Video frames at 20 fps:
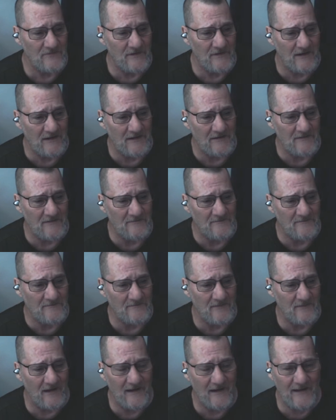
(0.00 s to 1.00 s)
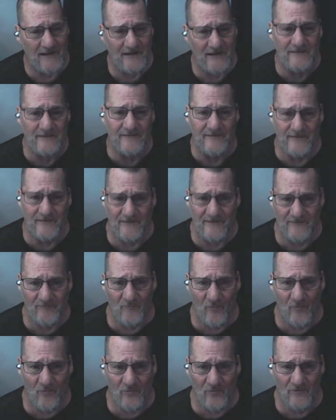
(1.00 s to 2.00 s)
I get into this
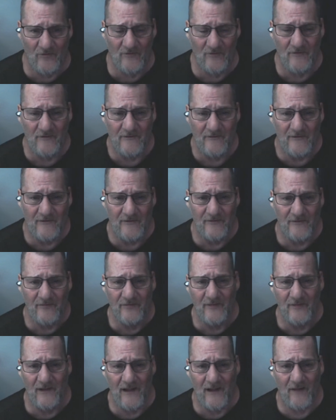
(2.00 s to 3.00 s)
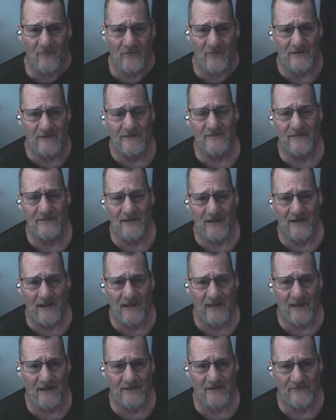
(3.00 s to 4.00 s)
more than
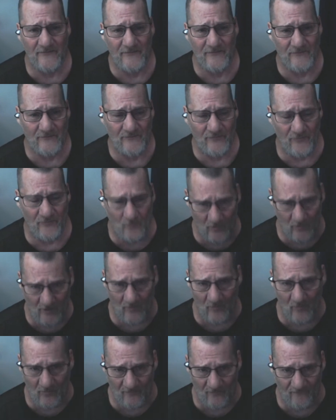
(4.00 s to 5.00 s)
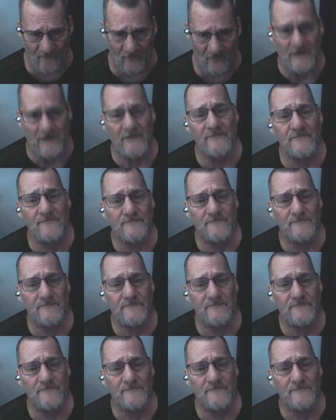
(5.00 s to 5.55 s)
I got into the werewolf one,